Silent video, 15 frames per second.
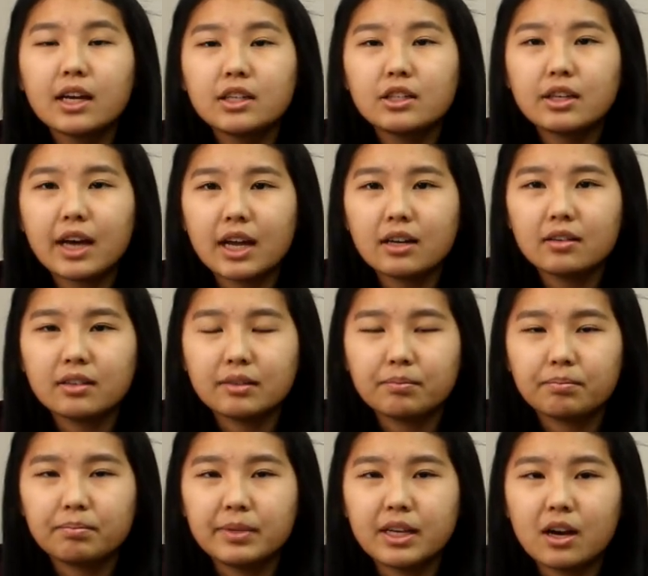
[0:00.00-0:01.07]
to kind
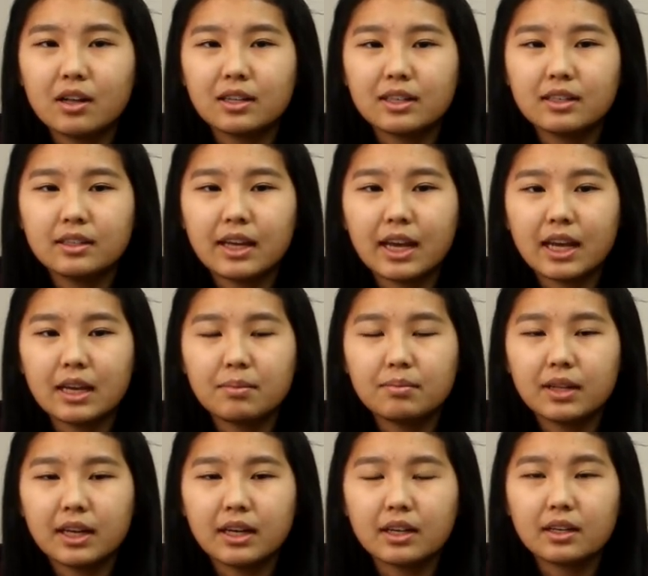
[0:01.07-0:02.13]
of be on the same
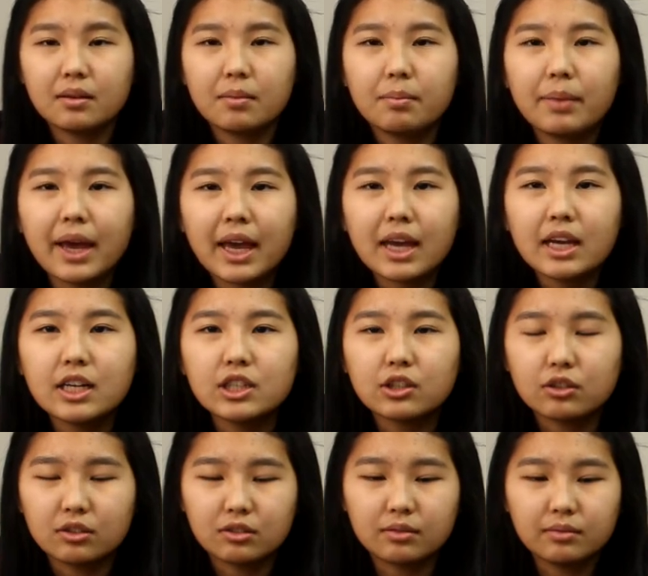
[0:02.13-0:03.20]
page
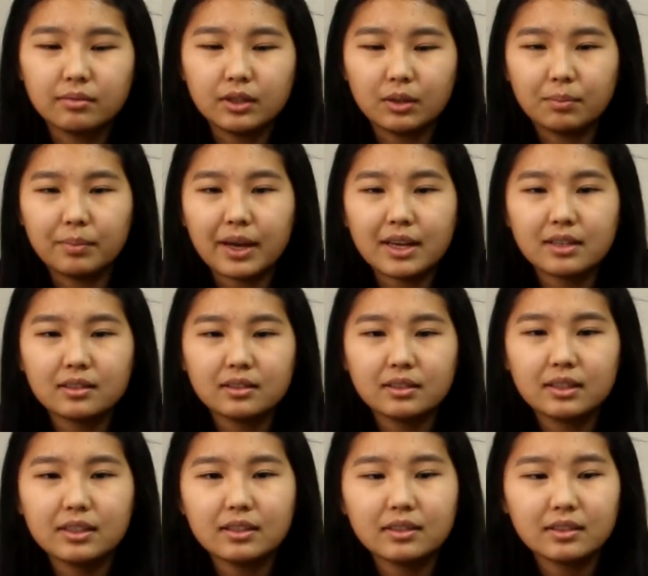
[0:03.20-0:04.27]
or
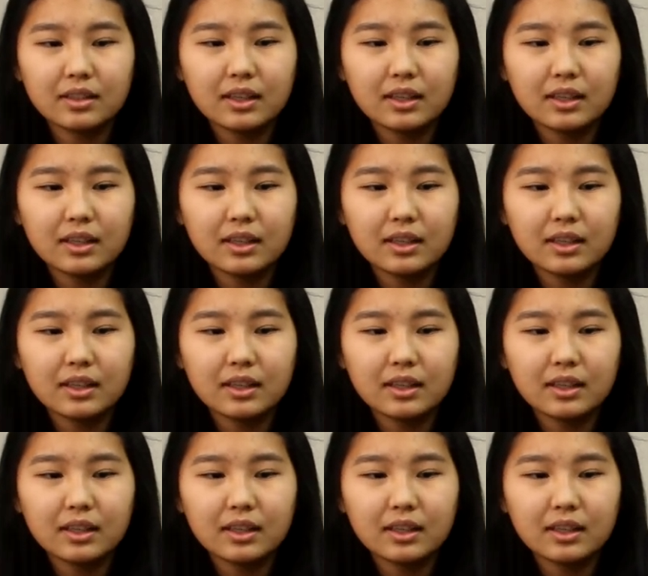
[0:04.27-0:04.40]
basis,